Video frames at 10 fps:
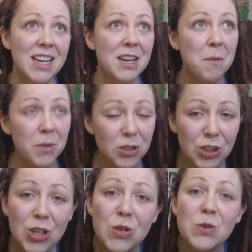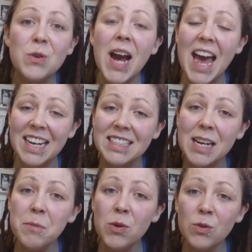Number two, as
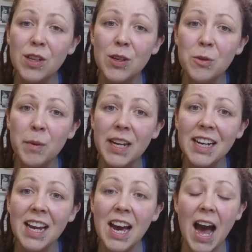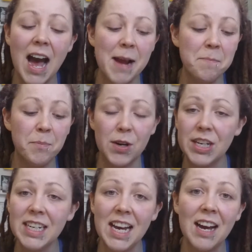I'm hula hooping, I'm
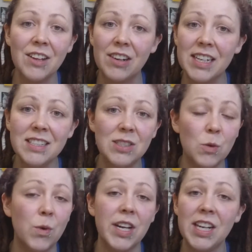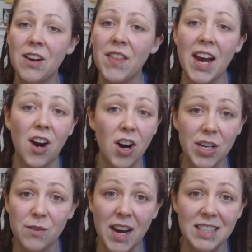burning calories, so working on that
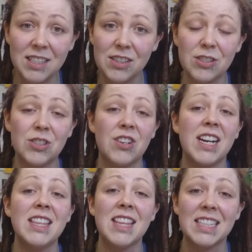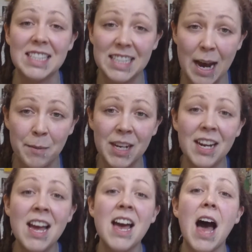cardiovascular strength, that
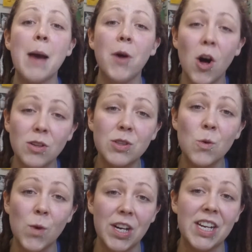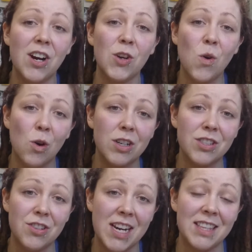stamina. I'm also working on core
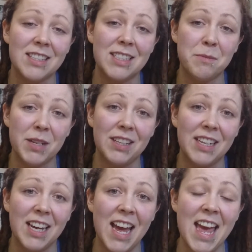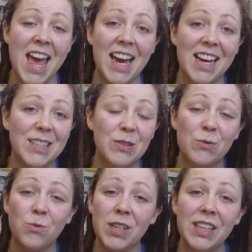strength and stability. And
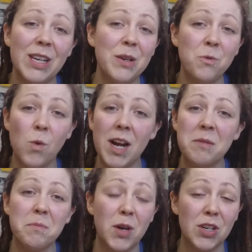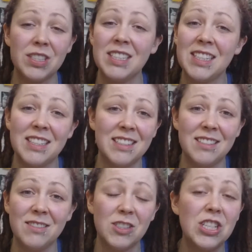really, what
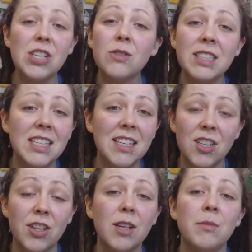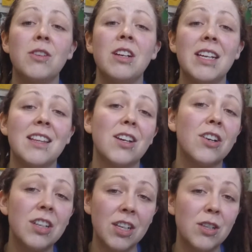person do you see in your community that
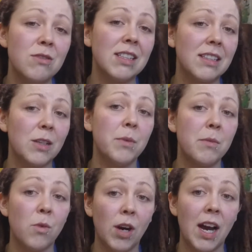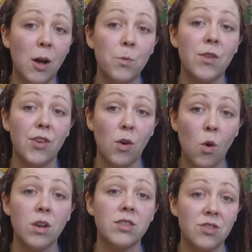couldn't use a little bit more help with their
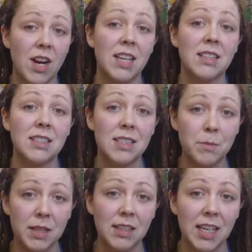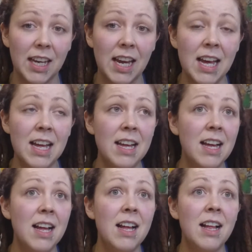core strength and stability?
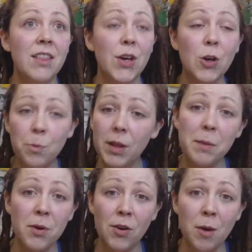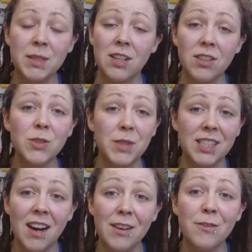The Hoop Play program is also a
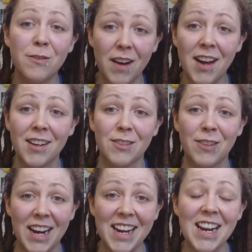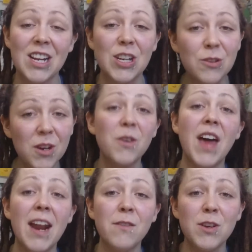ton of fun, right? And you know
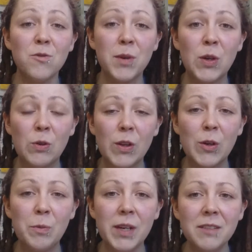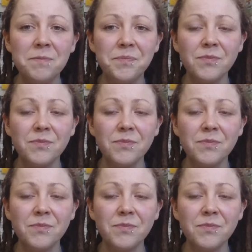that if you've been hula hooping.